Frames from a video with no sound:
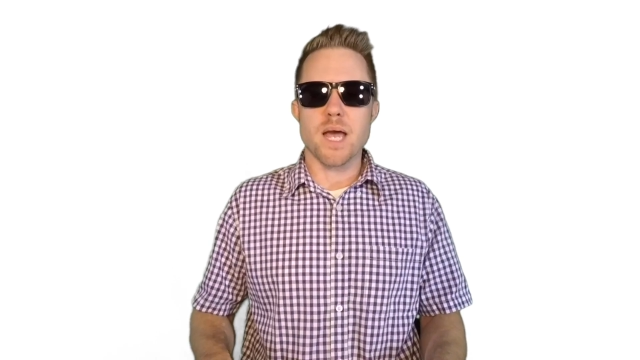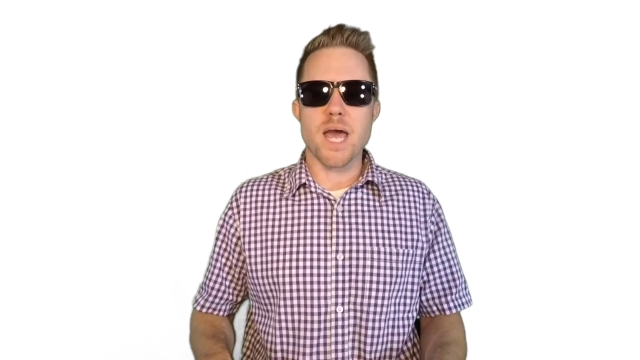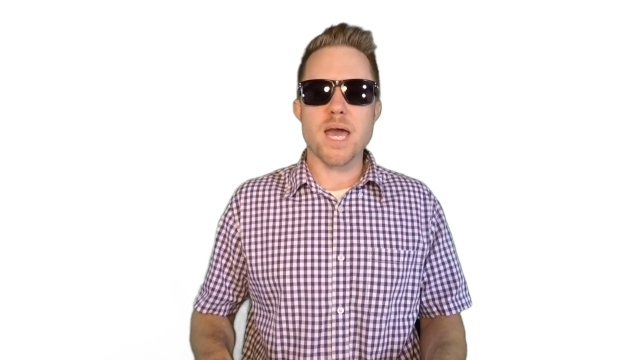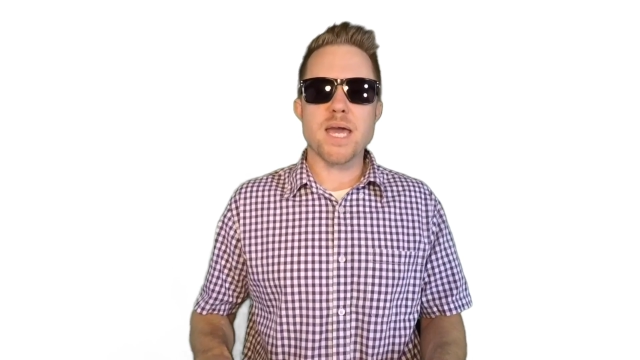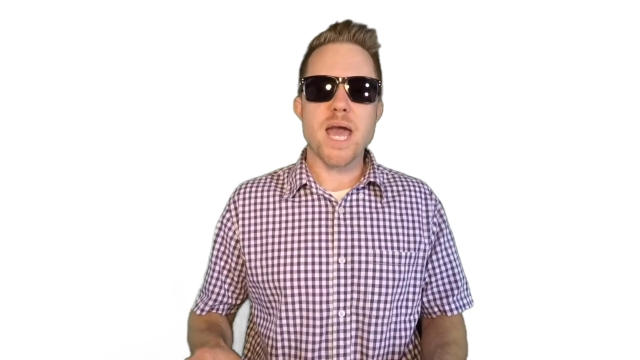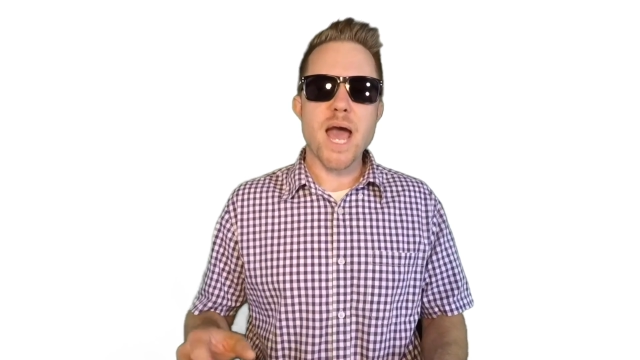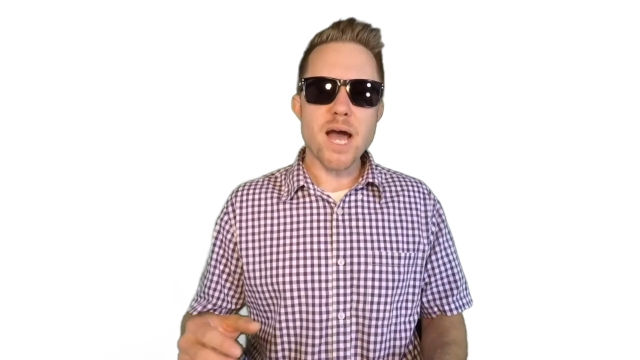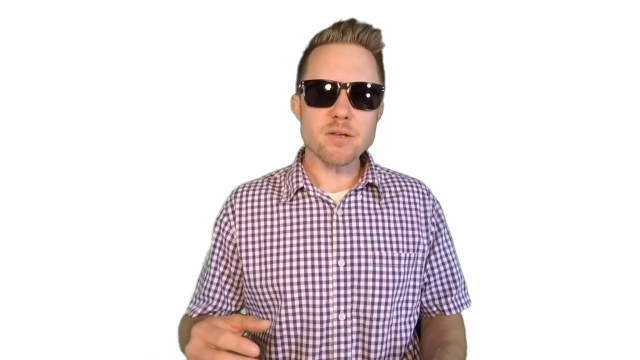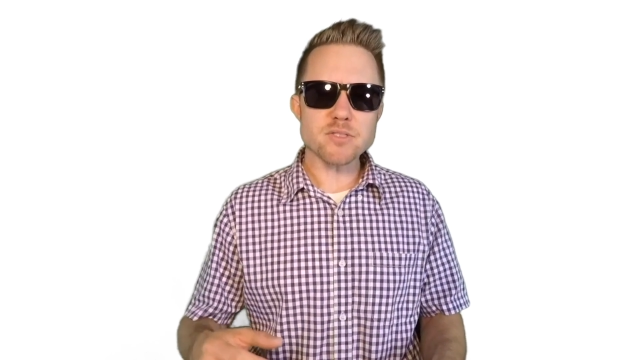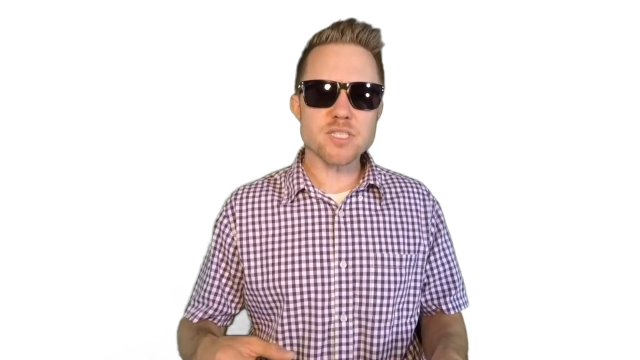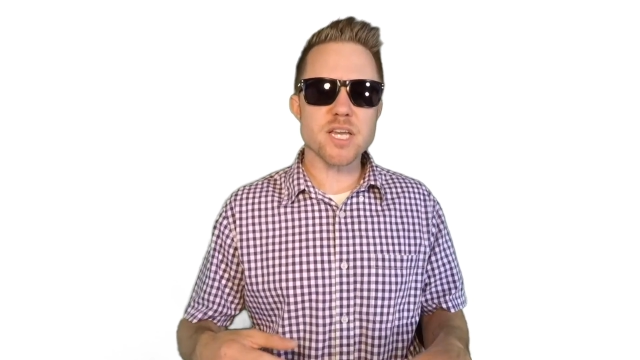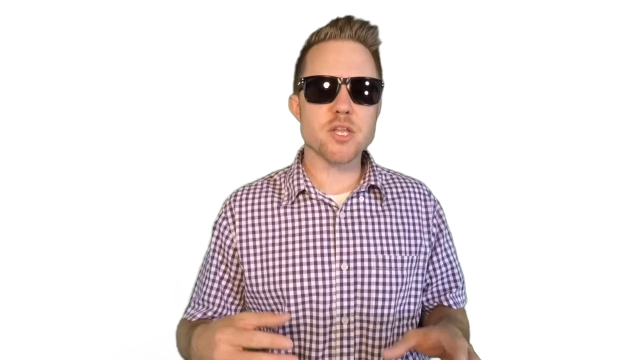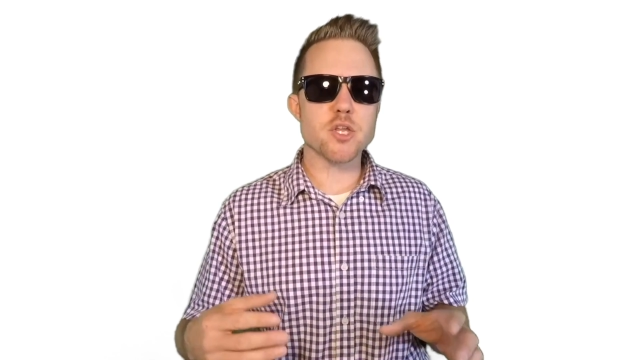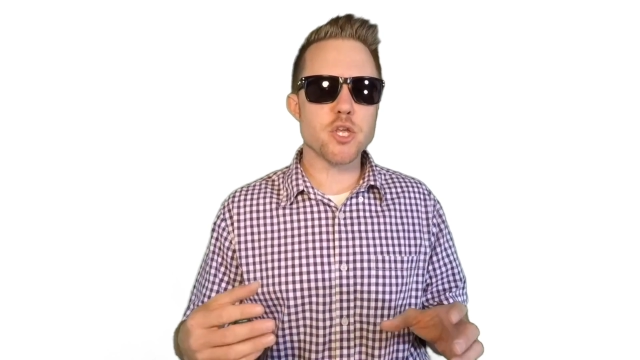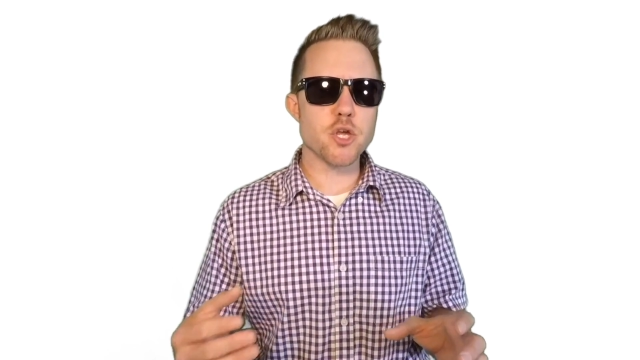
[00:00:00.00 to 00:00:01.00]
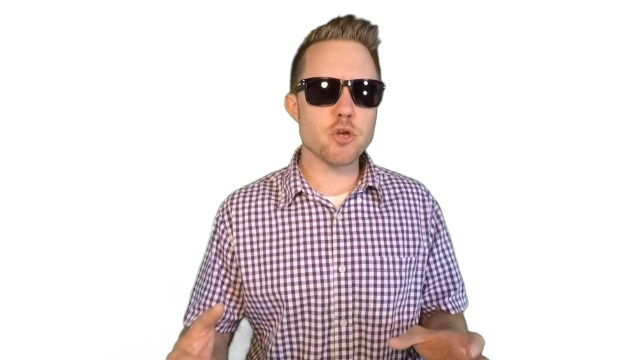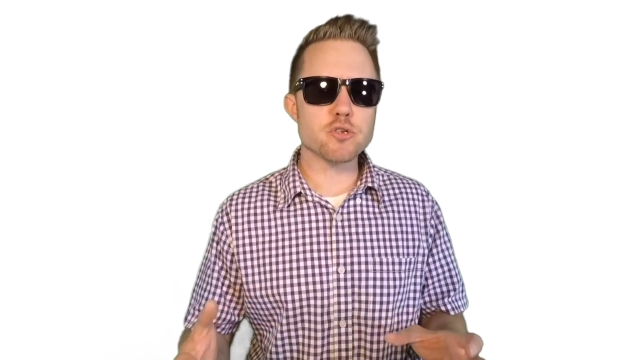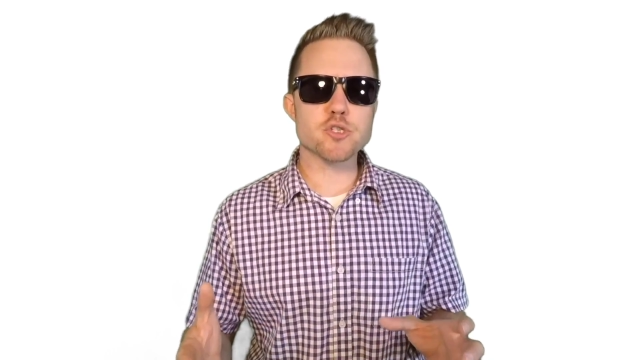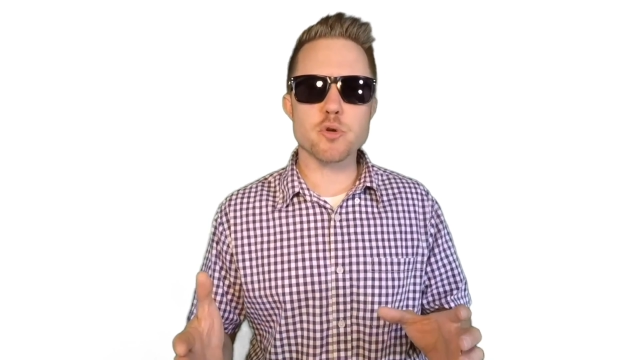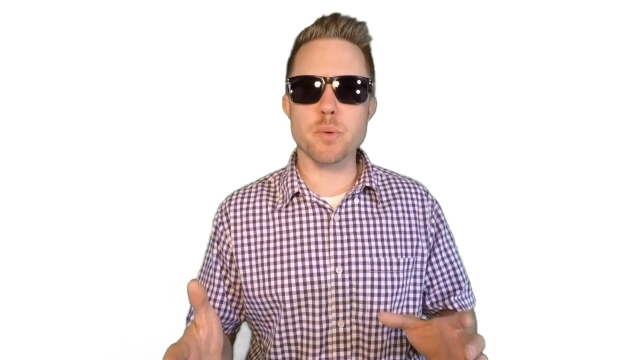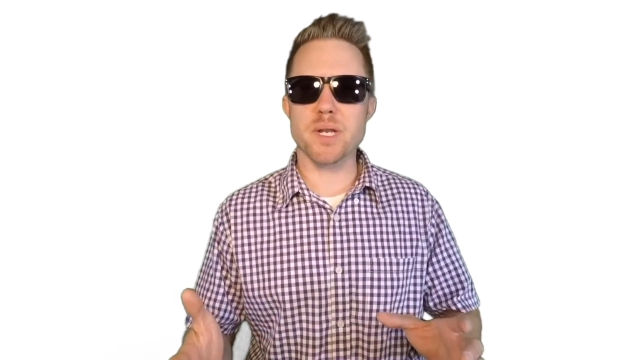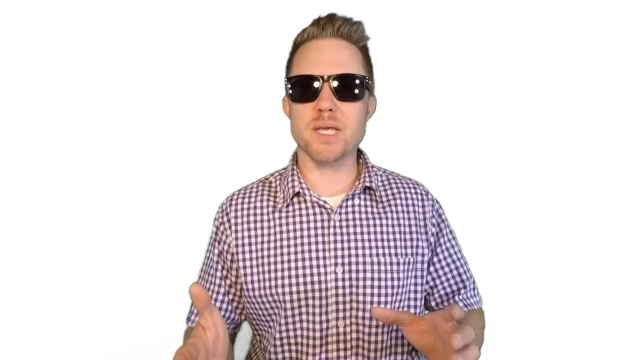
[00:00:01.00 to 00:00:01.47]
A house can
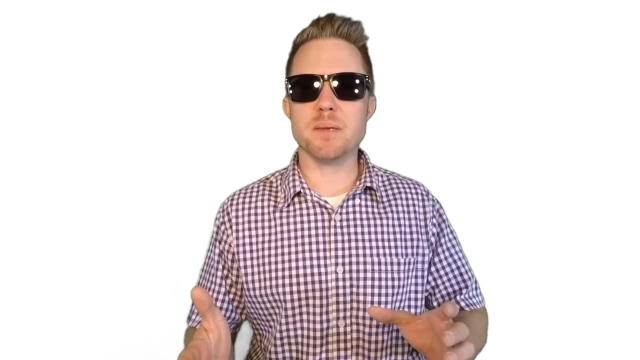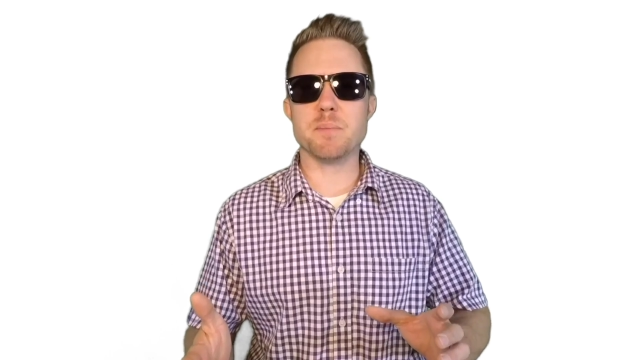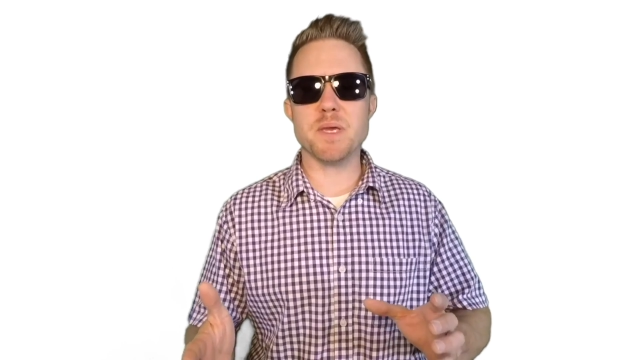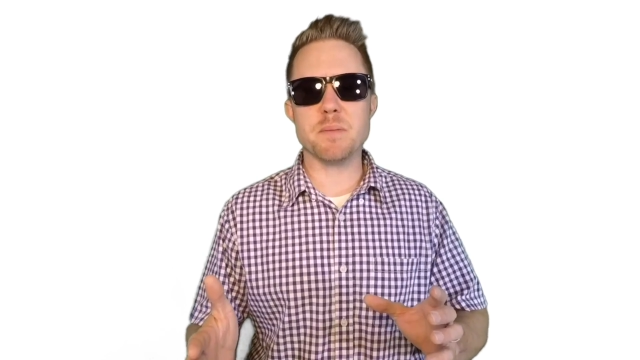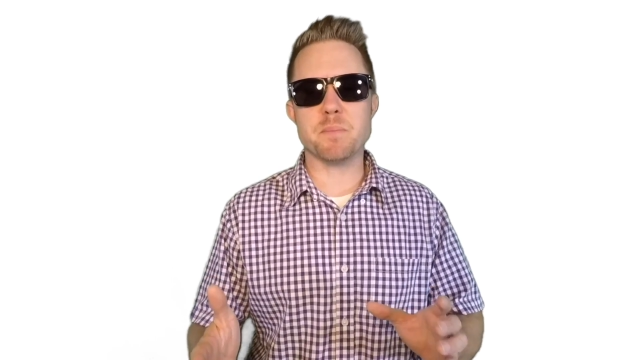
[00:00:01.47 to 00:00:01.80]
usually be